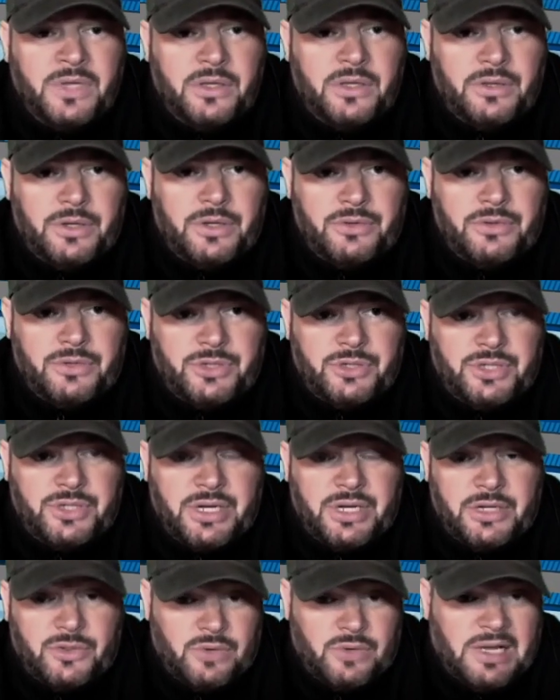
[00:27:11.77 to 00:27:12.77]
they're just
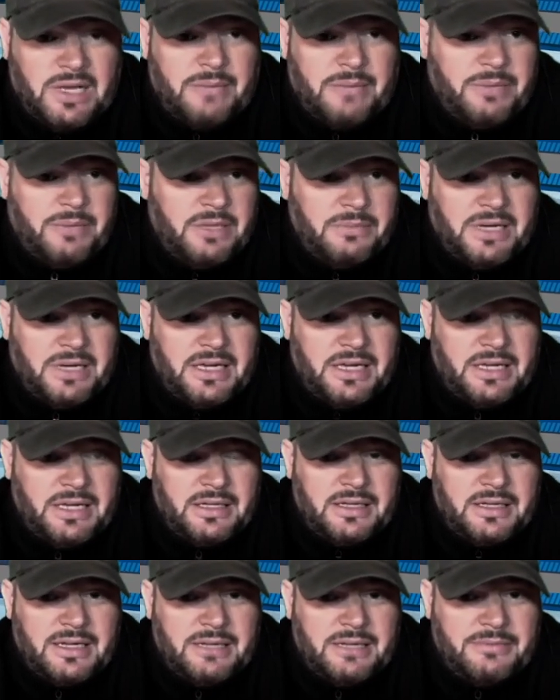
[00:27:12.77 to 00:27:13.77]
going to drop in by
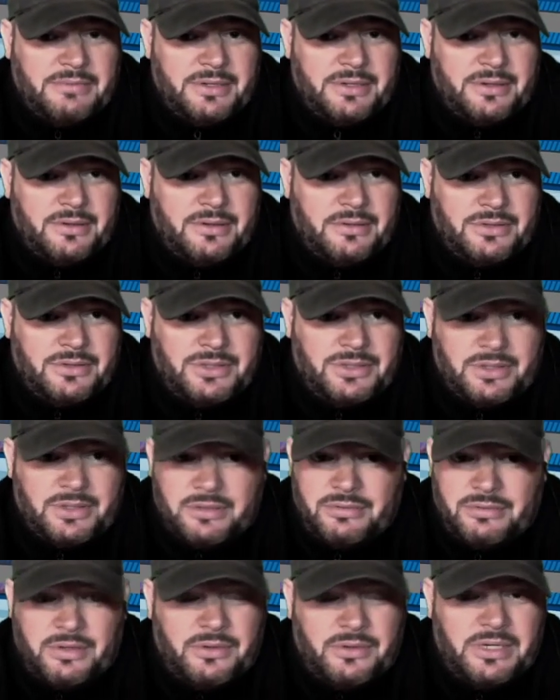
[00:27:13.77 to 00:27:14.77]
helicopter and start
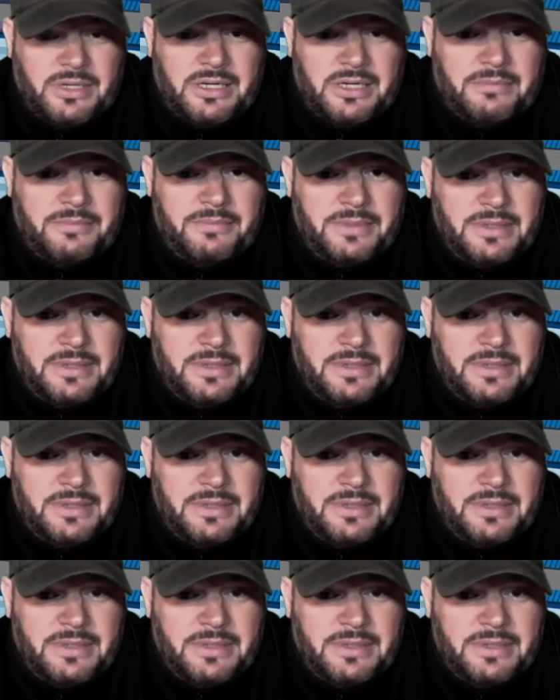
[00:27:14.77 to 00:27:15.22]
throwing up